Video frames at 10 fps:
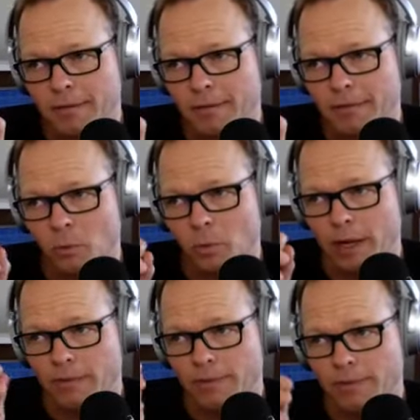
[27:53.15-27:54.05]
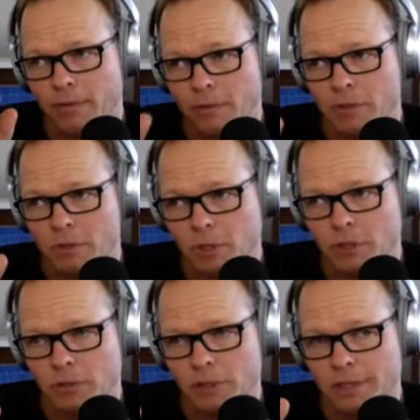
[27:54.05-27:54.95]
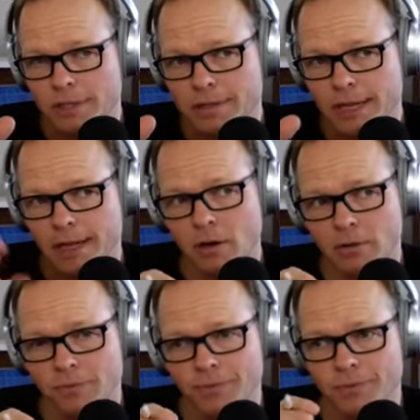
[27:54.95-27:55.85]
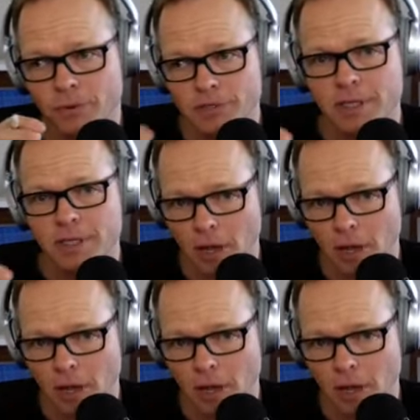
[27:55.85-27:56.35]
the way Fifth Third structured it is they are first in